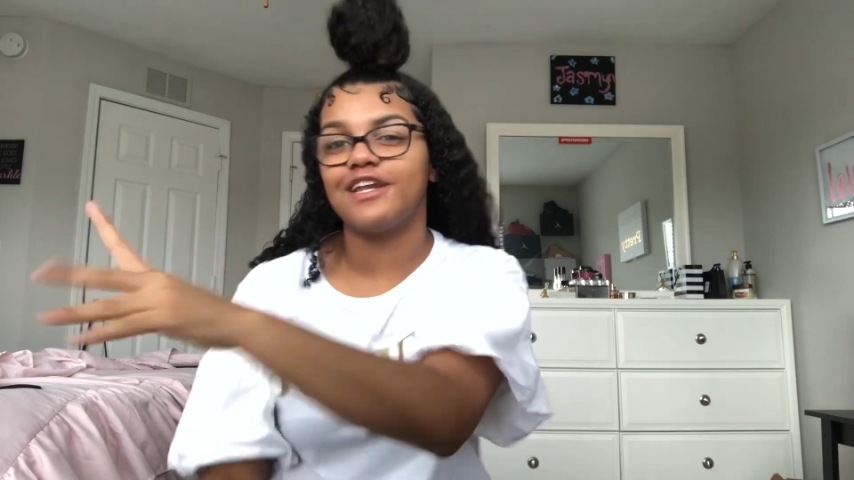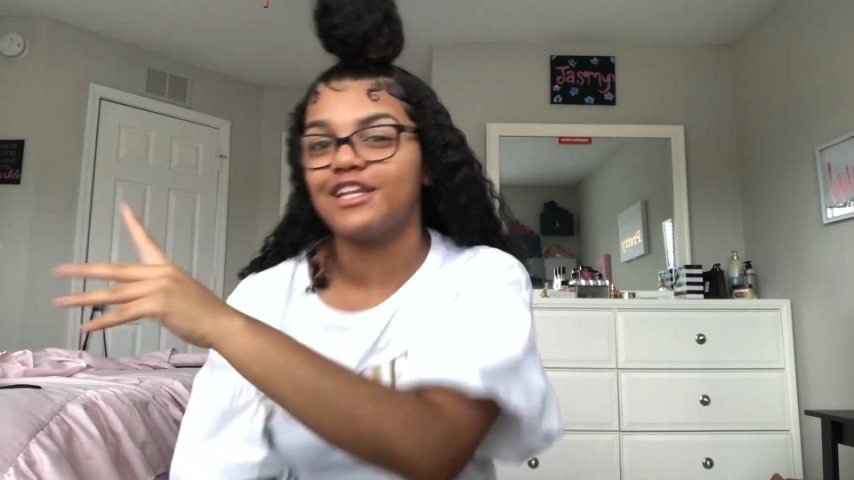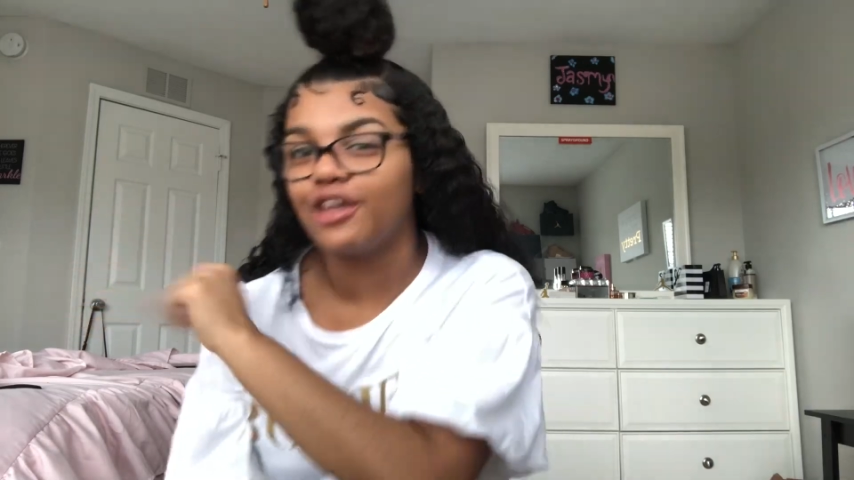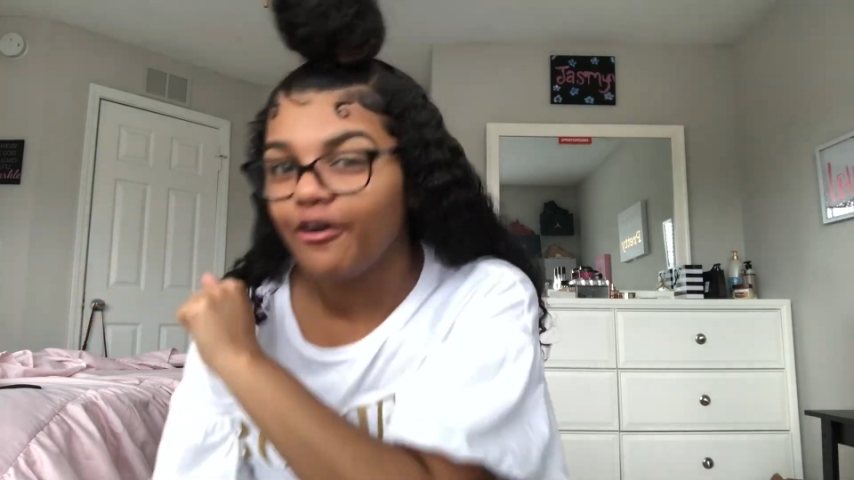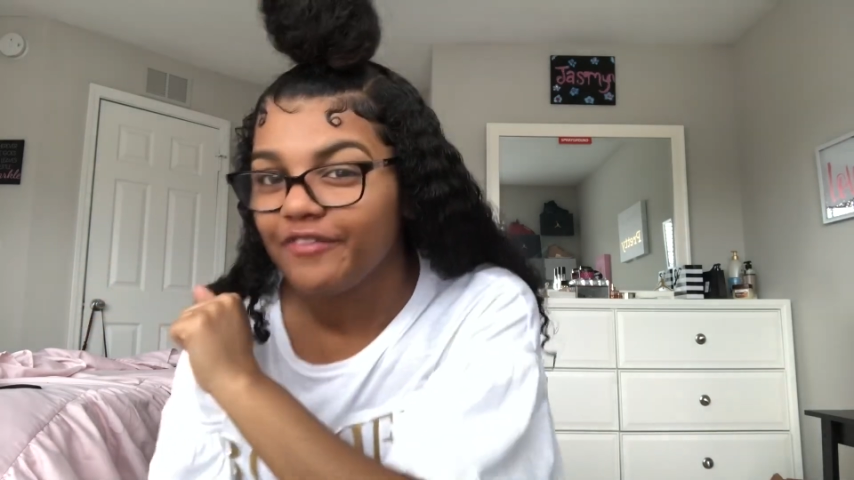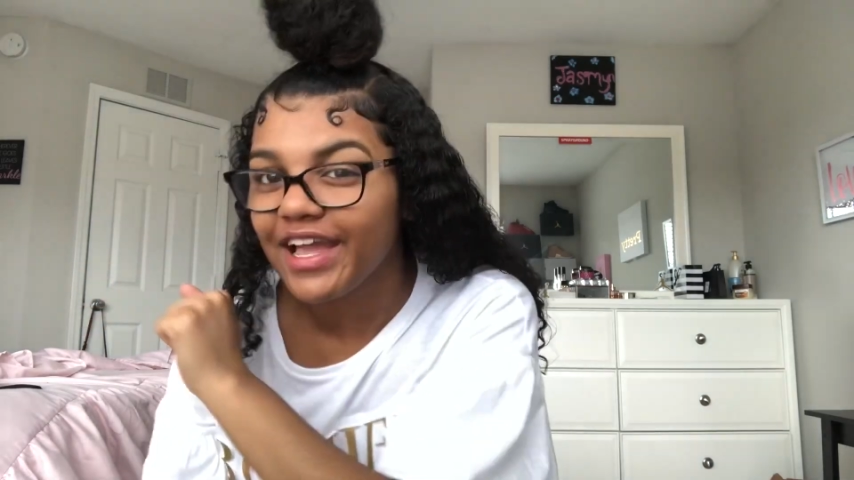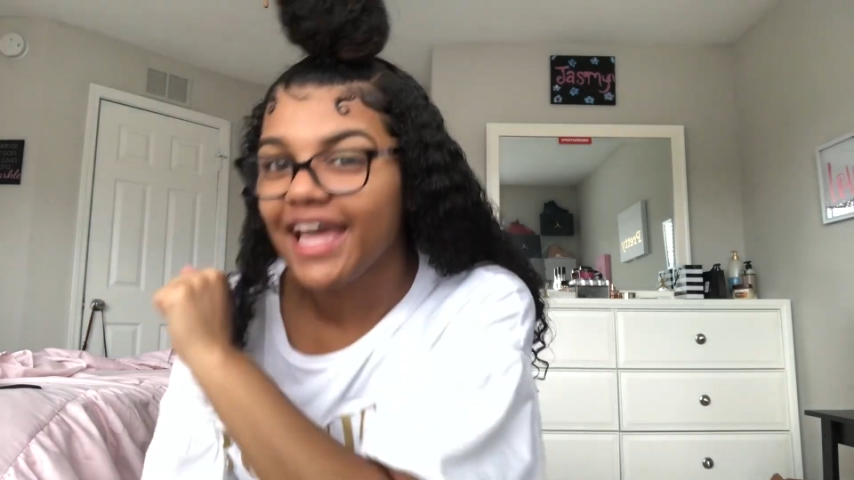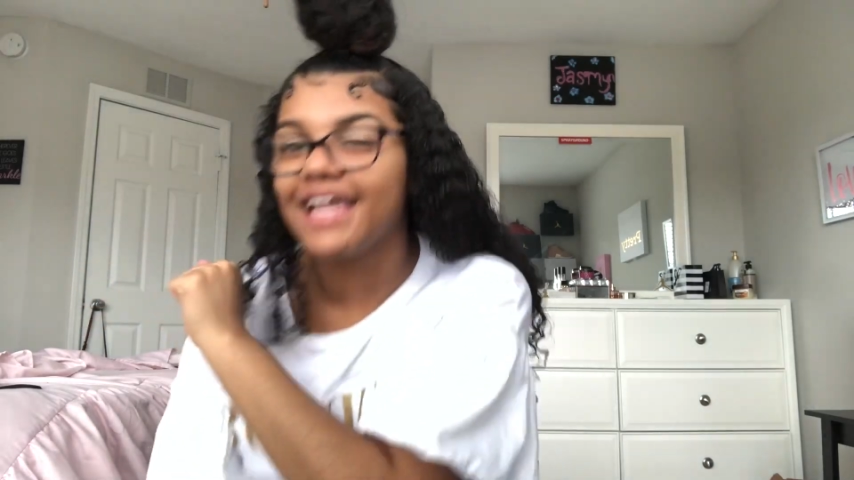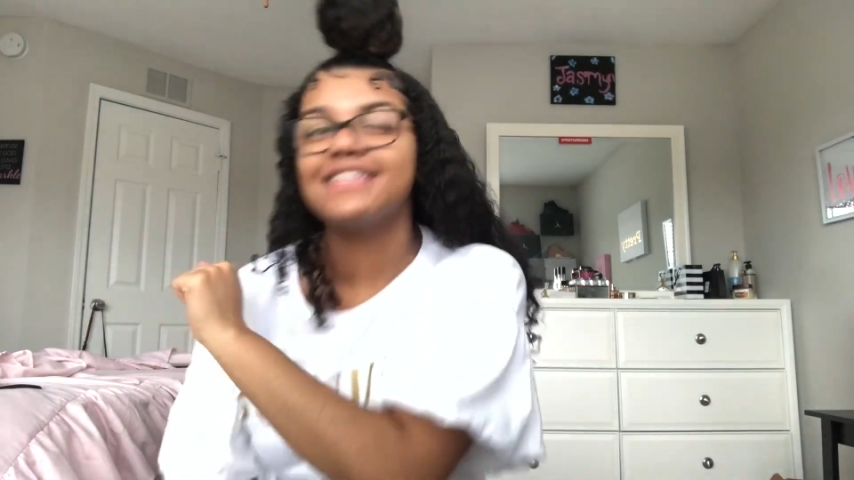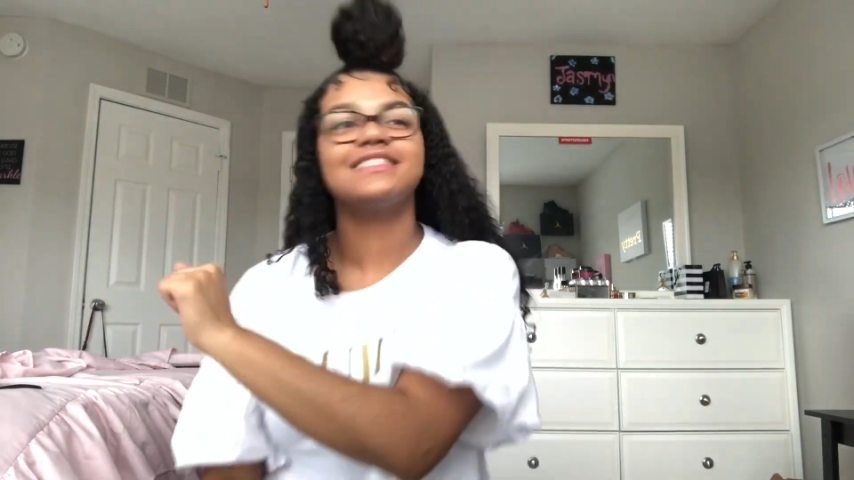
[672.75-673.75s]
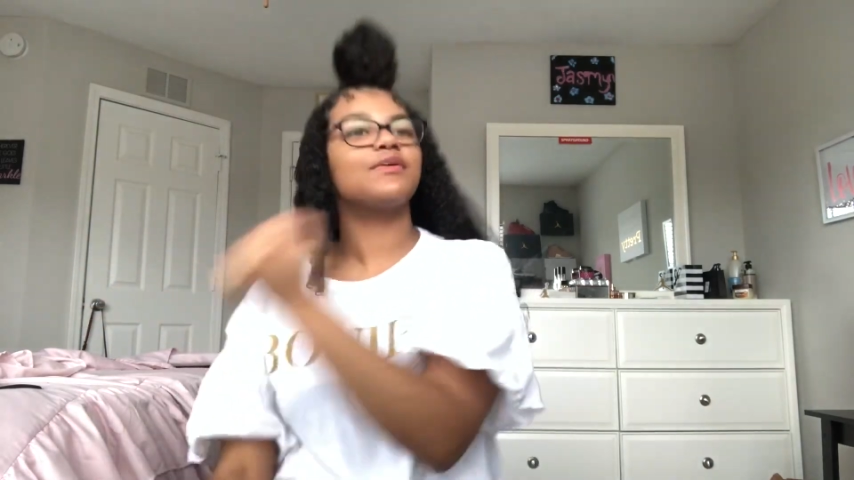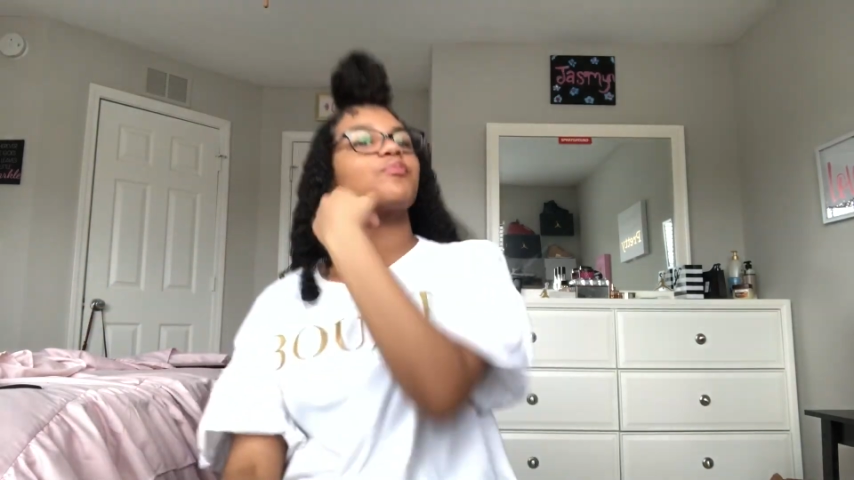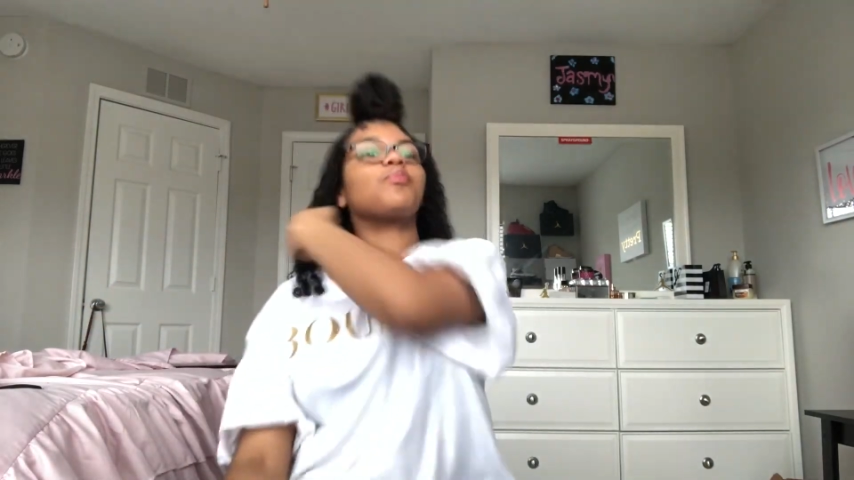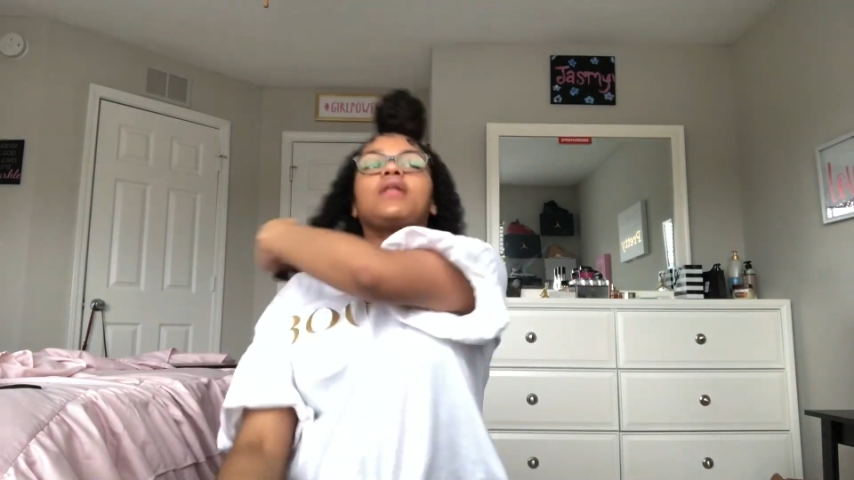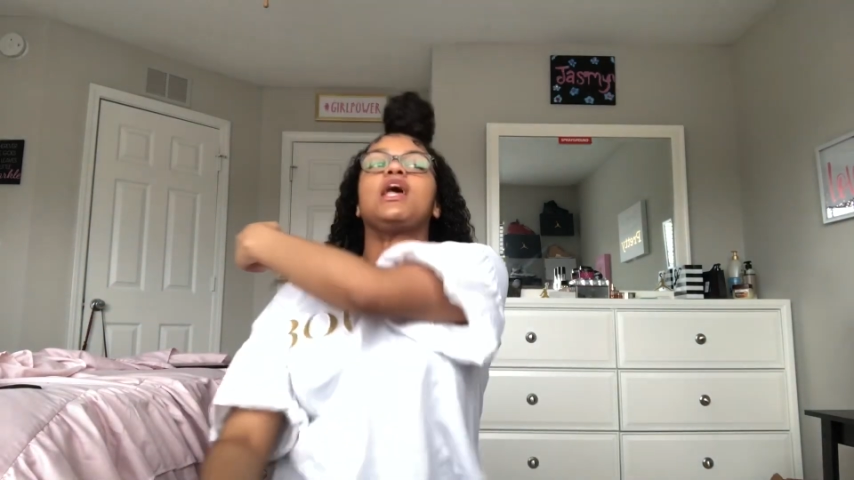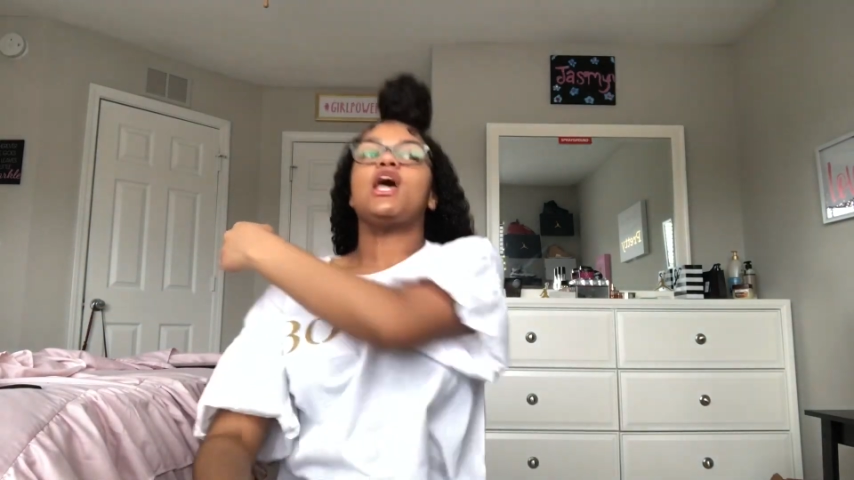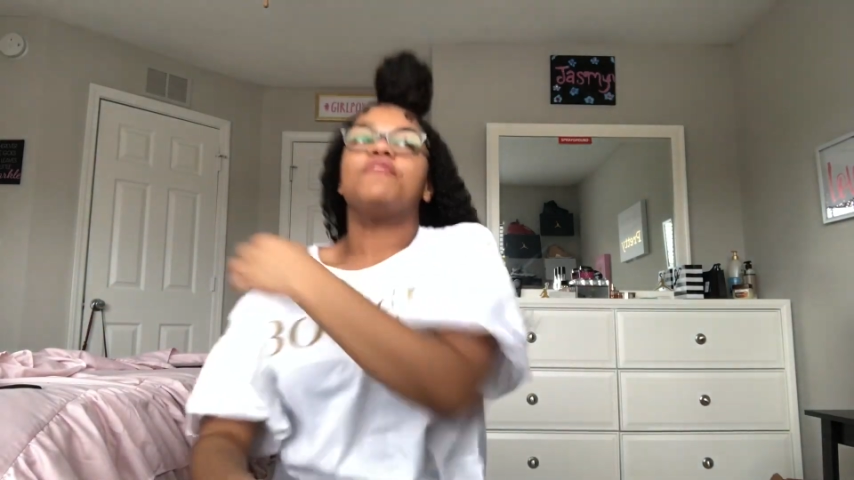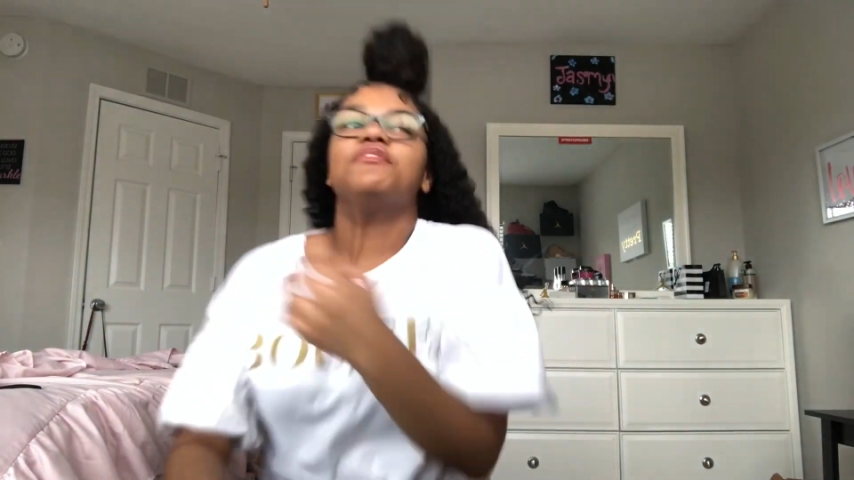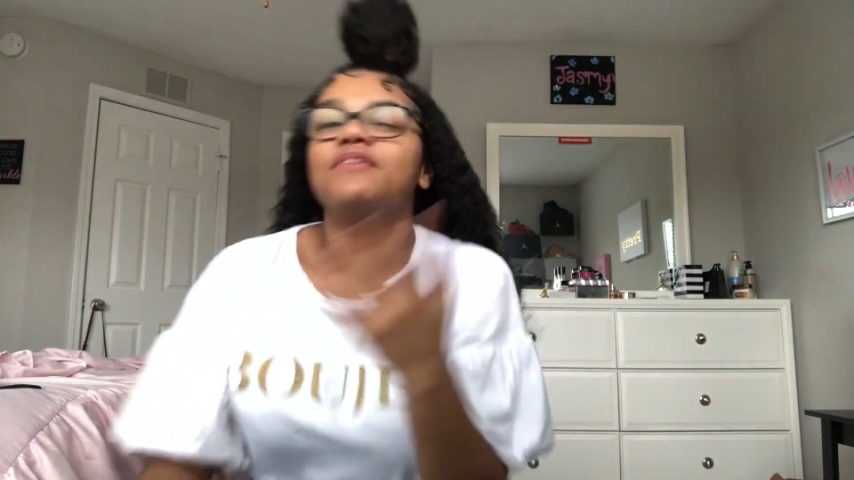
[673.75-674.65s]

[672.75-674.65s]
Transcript: And don't forget, if you